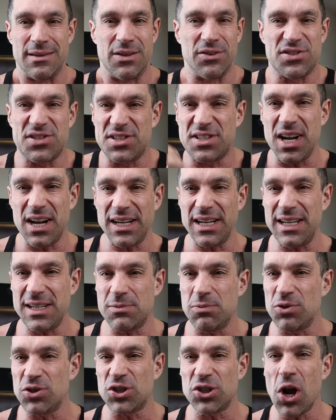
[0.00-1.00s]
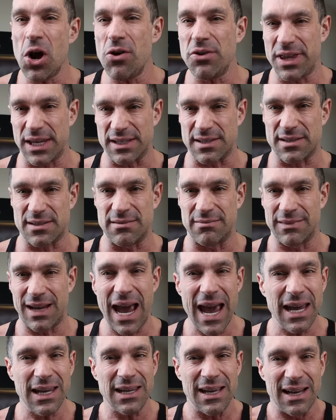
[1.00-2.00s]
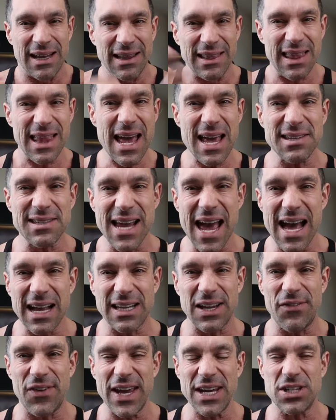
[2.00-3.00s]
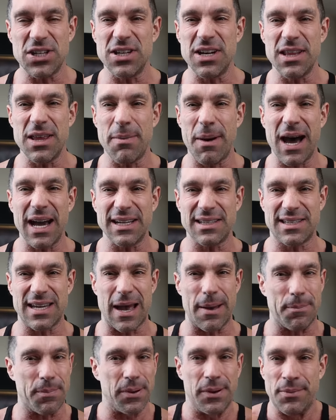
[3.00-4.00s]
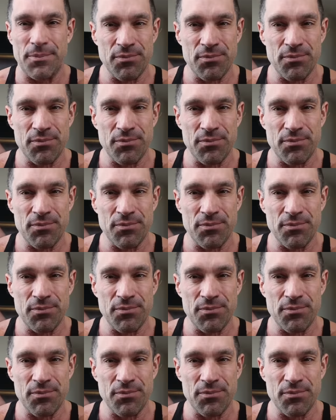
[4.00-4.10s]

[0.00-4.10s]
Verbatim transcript: The studies will show this, okay? Less activation of the bicep.